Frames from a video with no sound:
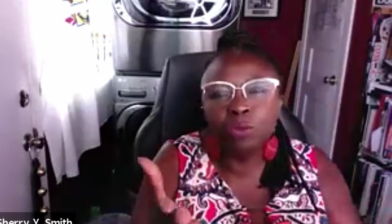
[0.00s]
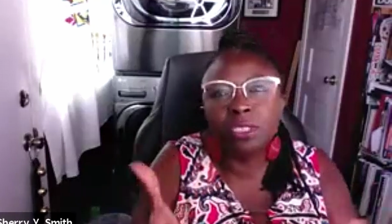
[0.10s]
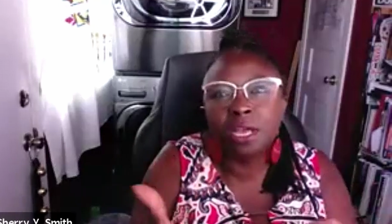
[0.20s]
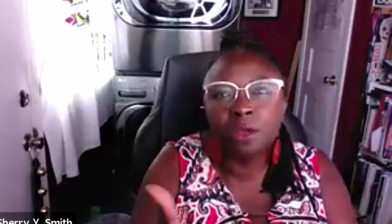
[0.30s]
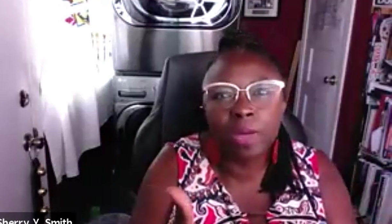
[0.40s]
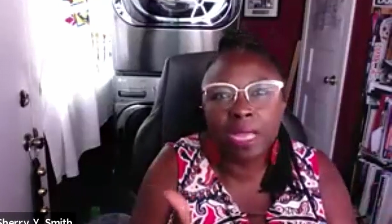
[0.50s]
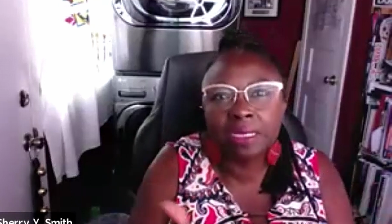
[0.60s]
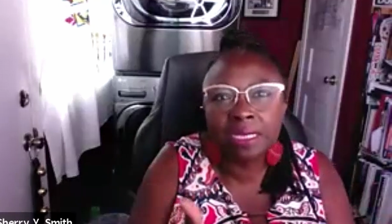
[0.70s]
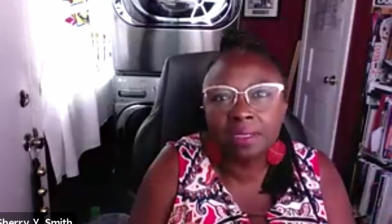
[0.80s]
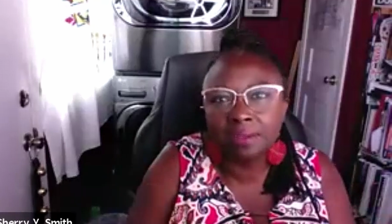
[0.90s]
we're talking about
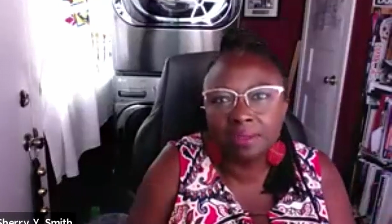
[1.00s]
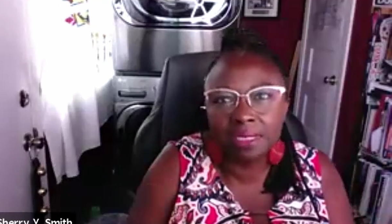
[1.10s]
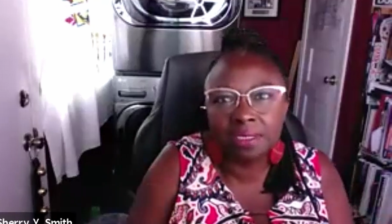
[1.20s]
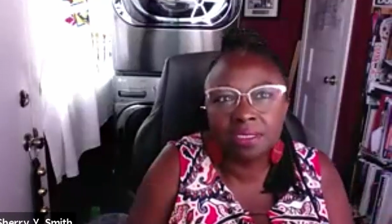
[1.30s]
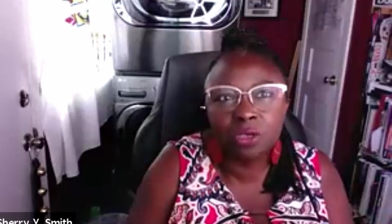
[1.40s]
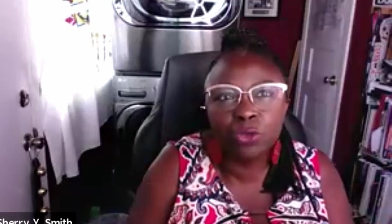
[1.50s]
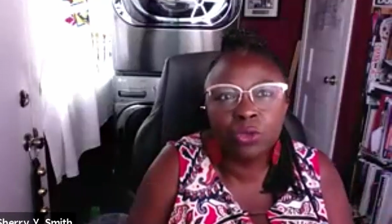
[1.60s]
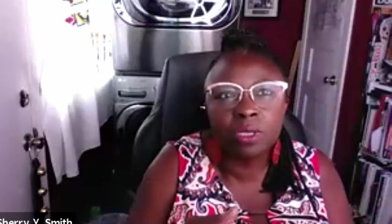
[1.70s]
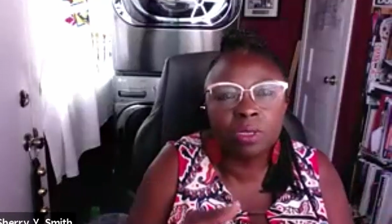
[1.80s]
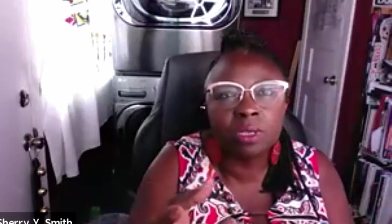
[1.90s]
cutting things so you
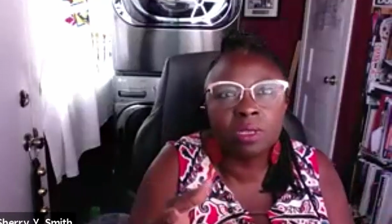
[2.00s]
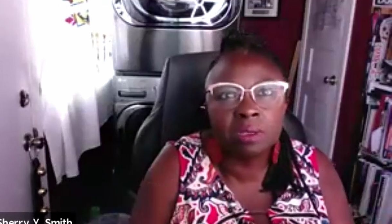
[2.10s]
can